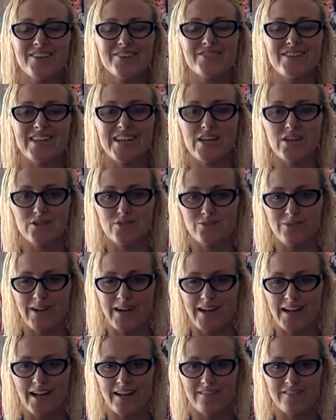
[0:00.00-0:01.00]
videos
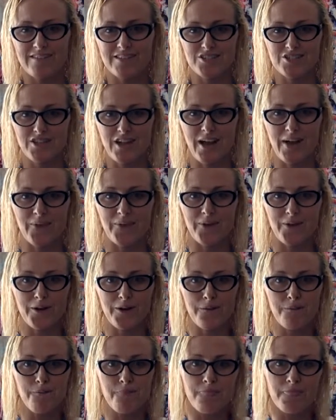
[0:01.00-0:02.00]
right out of the
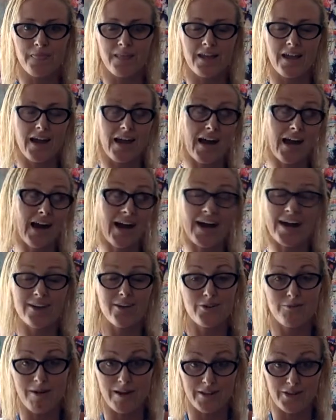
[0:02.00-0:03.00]
shower. I don't
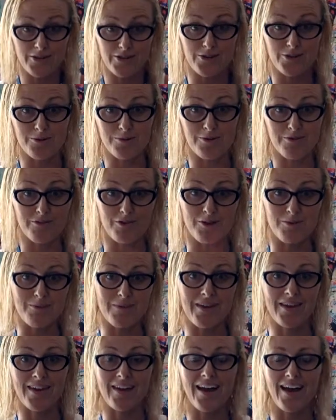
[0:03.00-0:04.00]
know about you, but for
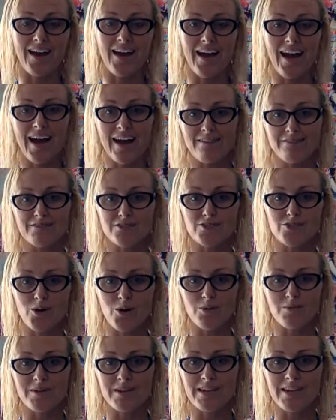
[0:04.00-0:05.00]
me, I have
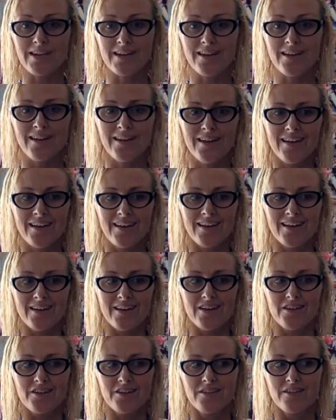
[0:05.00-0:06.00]
so many
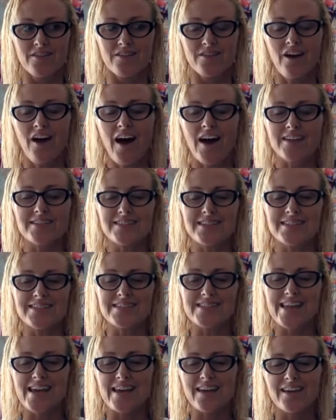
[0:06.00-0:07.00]
thoughts.
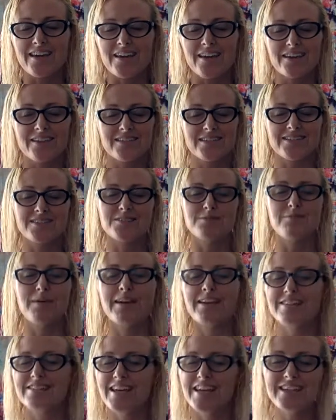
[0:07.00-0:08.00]
It's
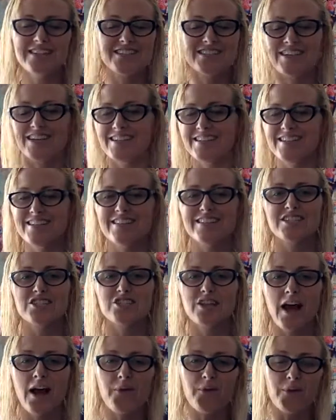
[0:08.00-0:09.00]
meditation in the
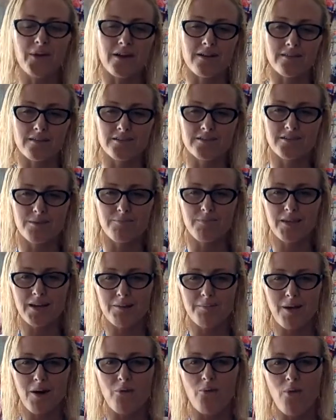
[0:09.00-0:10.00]
shower, and there's something
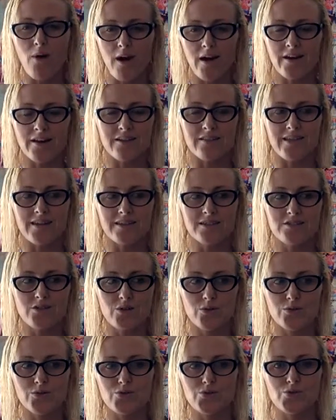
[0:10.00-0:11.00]
about water that is
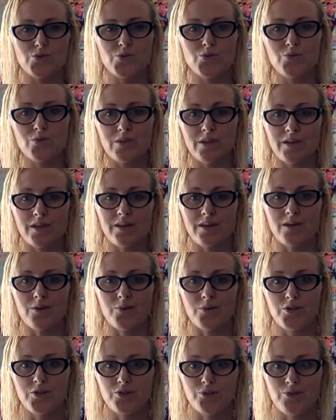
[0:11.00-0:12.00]
so soothing, and
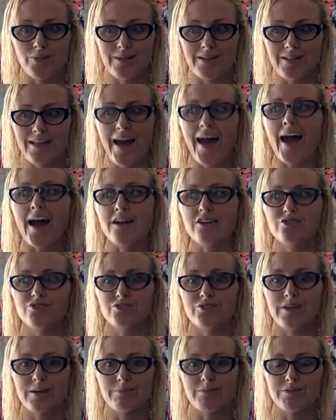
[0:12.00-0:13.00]
when you're relaxed,
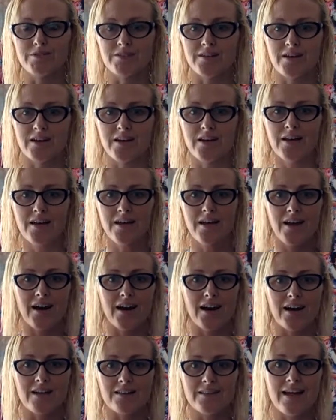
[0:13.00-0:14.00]
you're able to
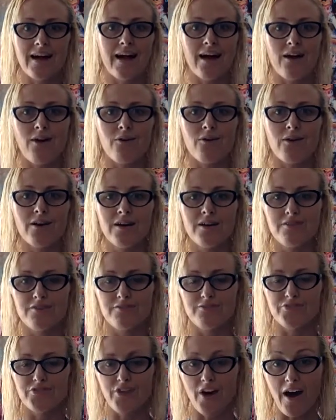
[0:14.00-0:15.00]
allow
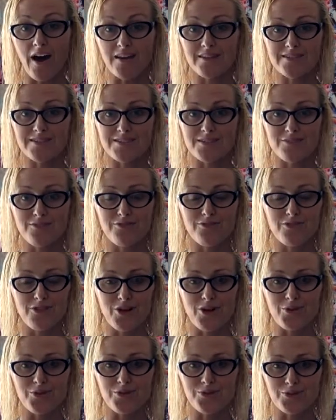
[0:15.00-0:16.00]
thoughts to
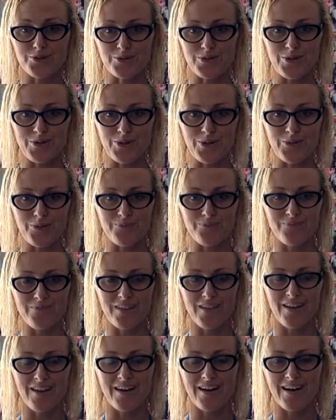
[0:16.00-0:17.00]
flow through,
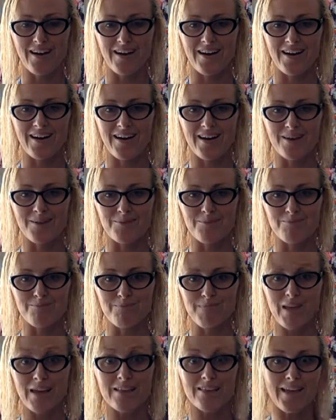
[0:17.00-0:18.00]

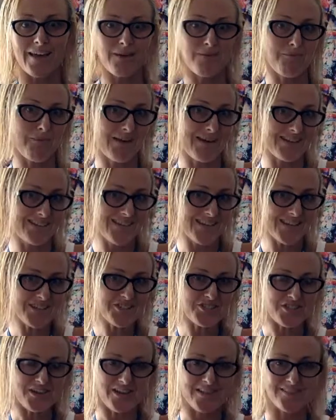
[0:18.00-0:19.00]
like
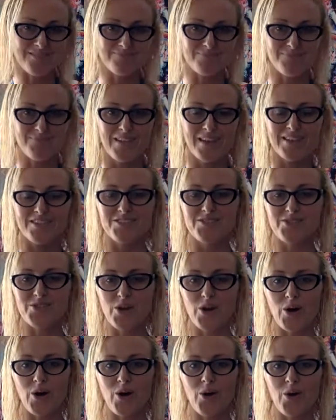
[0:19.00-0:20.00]
meditation.
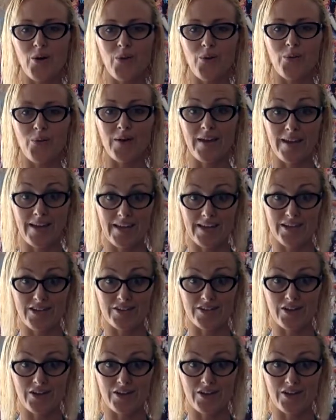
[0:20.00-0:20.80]
So here